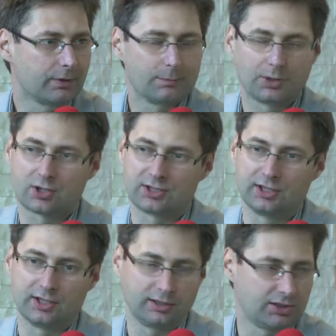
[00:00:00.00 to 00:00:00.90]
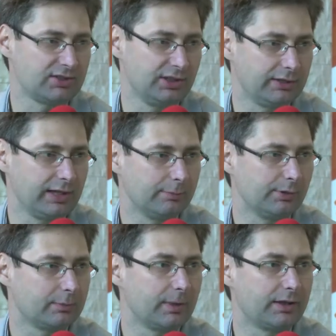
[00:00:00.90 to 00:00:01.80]
because it is the
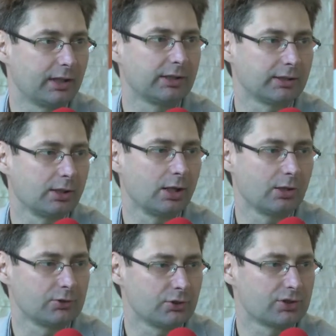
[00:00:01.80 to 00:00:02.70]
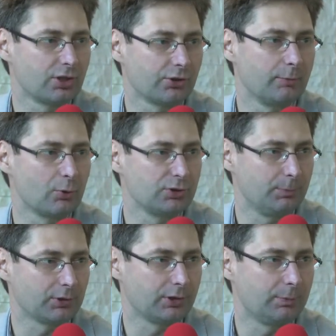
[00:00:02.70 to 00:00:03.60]
enabler, but the technology is not the most
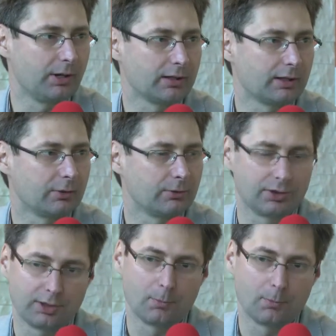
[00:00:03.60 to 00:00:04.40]
important part. The